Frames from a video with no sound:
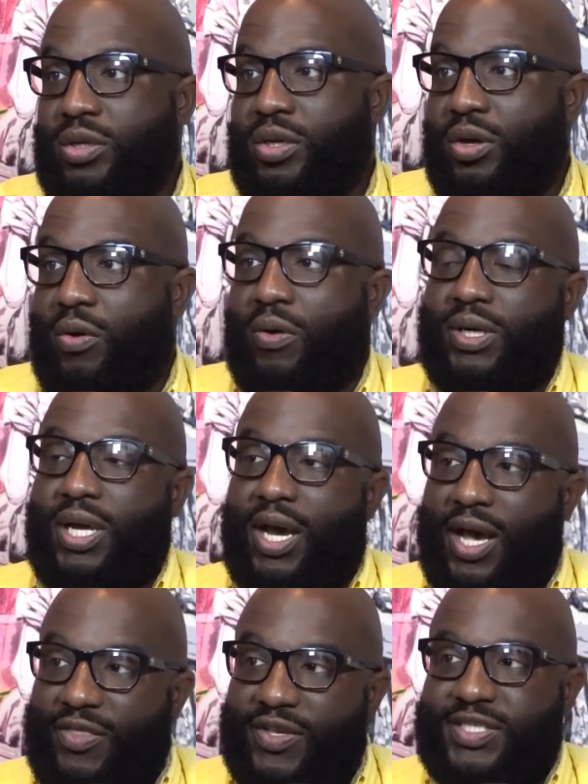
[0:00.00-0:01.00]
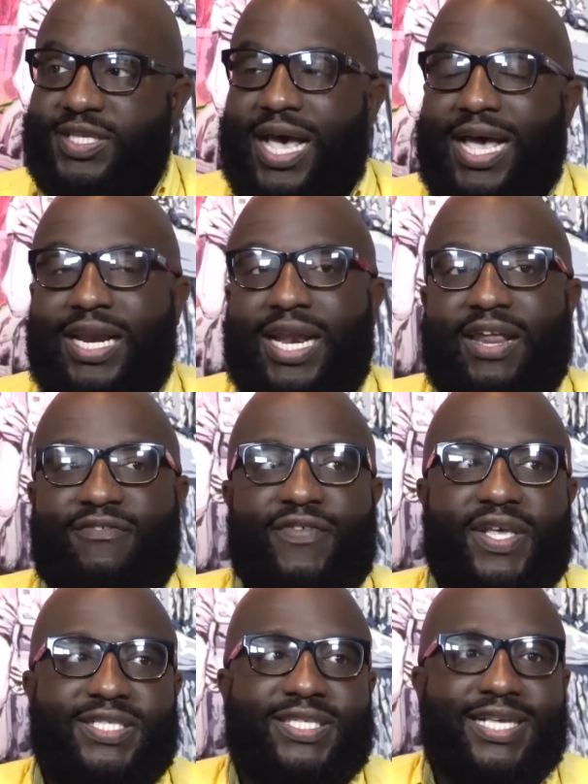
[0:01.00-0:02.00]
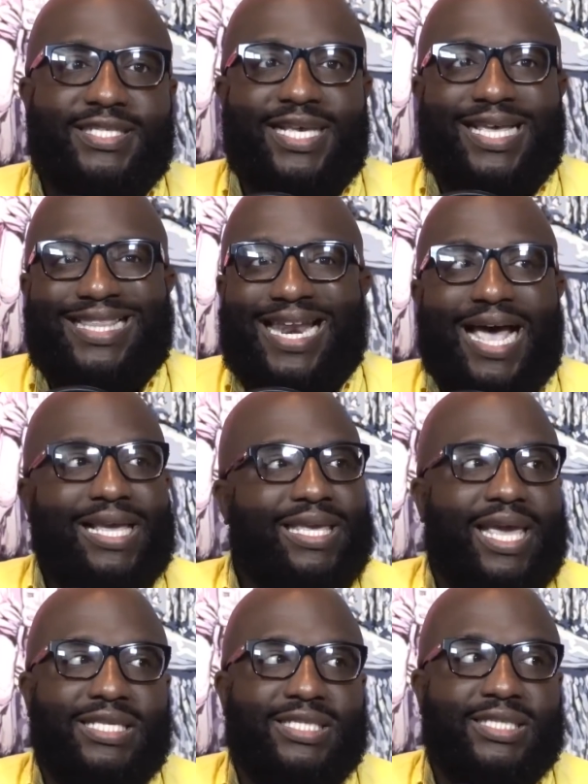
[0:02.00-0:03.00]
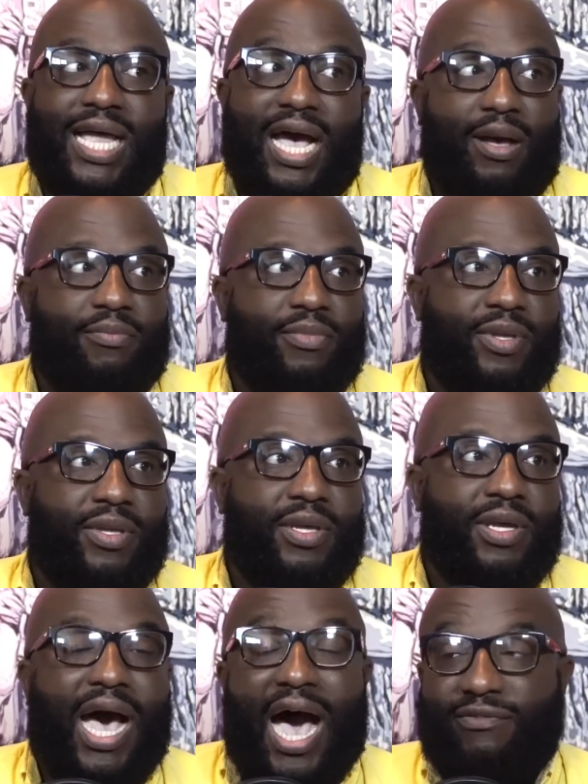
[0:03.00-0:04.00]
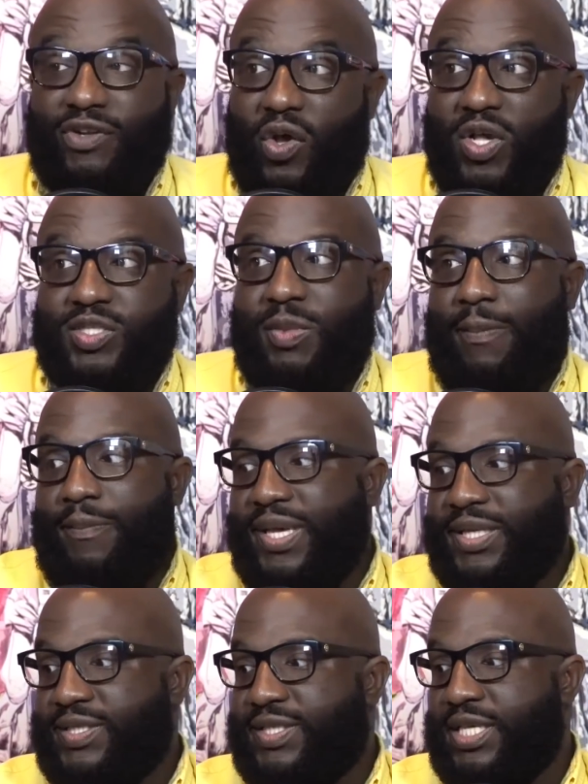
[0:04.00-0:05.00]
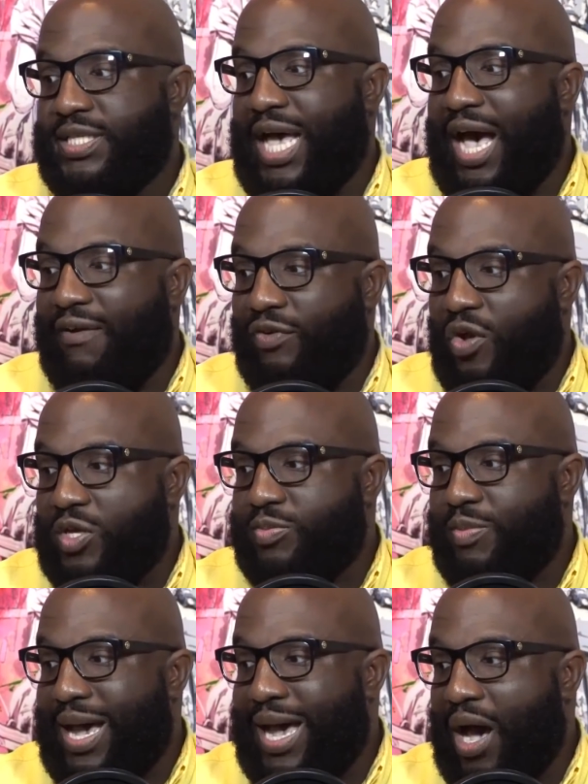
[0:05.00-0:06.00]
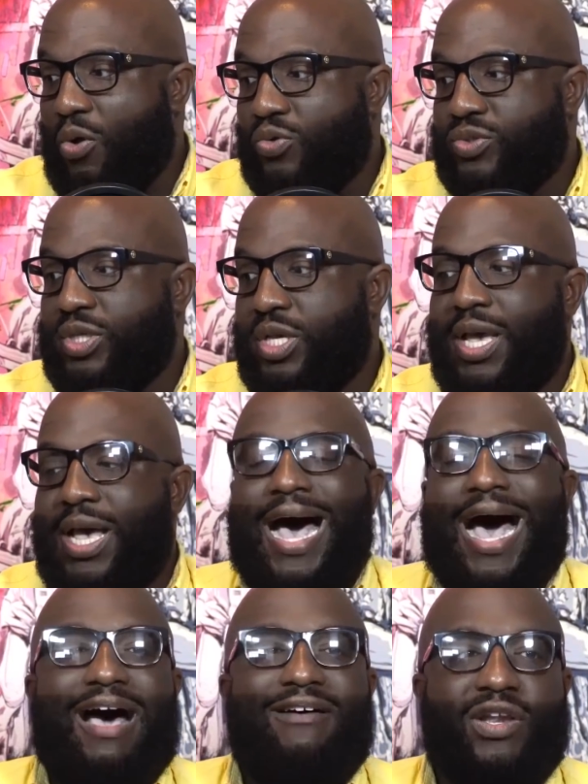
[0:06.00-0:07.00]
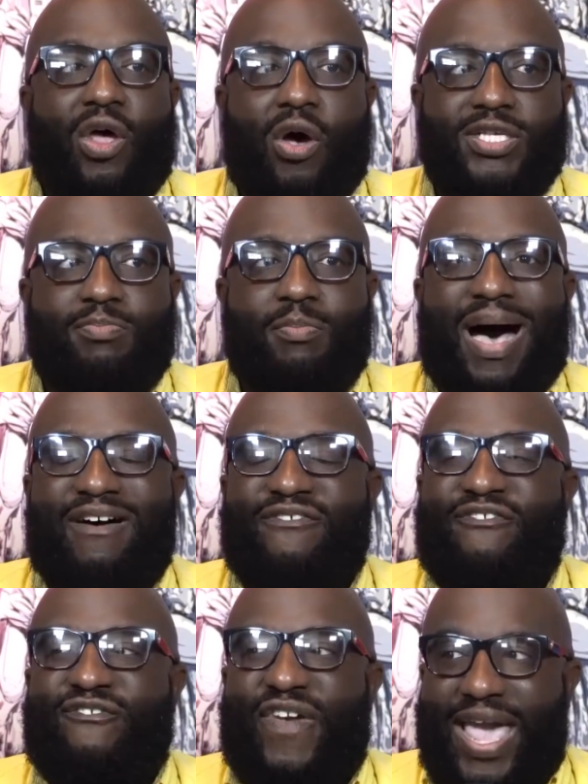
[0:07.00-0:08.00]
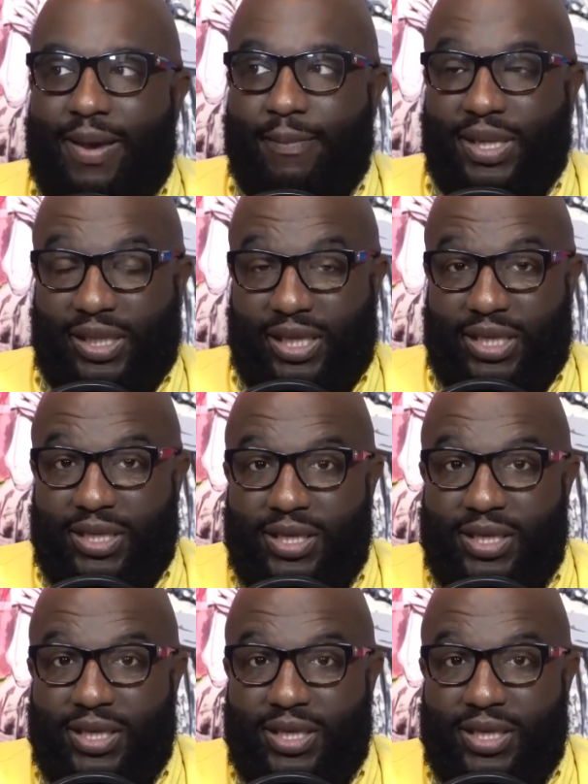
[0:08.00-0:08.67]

on the other side of that fence that said that I can't stop. I've lost my businesses. I've lost my house. I've lost my family